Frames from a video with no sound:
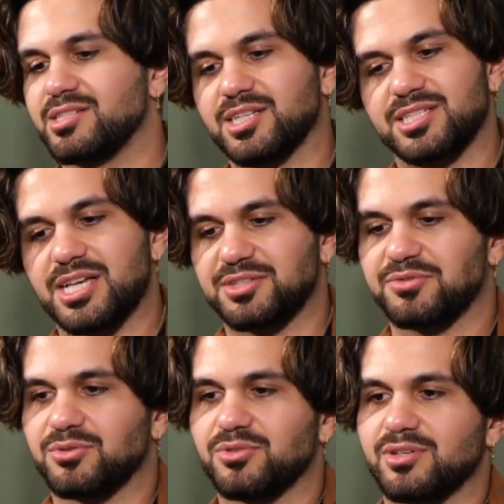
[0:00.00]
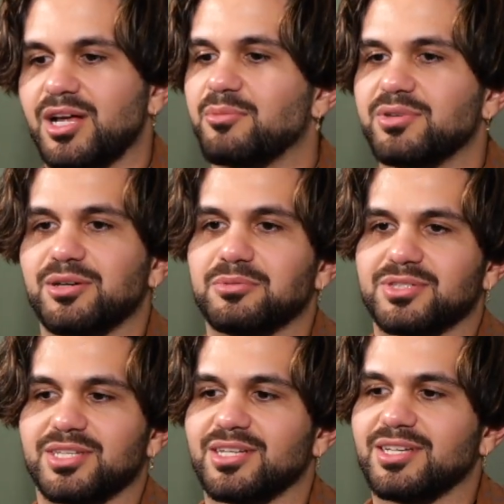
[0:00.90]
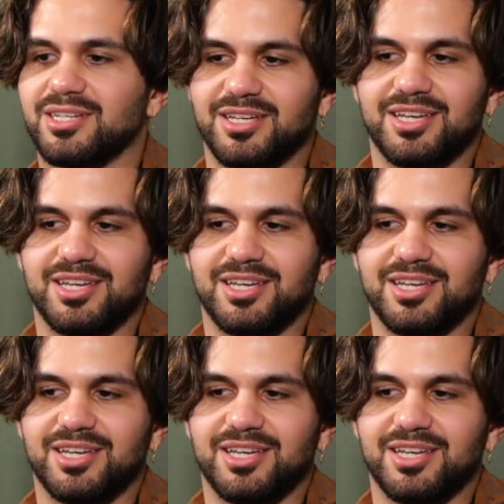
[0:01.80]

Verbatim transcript: successful, and I'll be able to